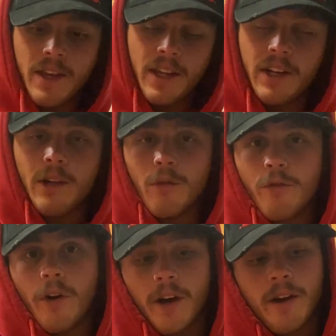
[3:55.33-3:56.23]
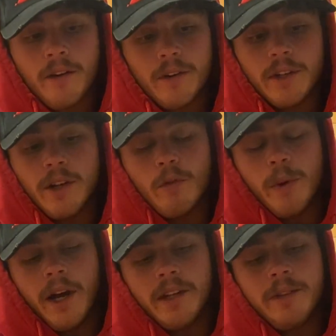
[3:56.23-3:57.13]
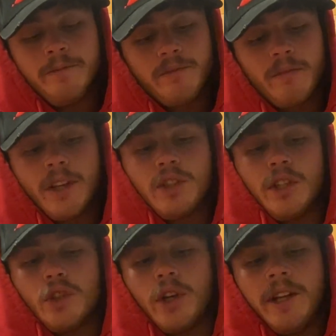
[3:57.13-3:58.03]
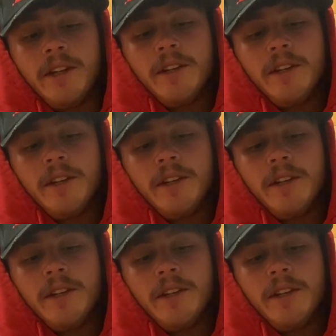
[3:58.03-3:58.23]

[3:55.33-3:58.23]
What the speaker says: in a little fire on a little pan, essentially,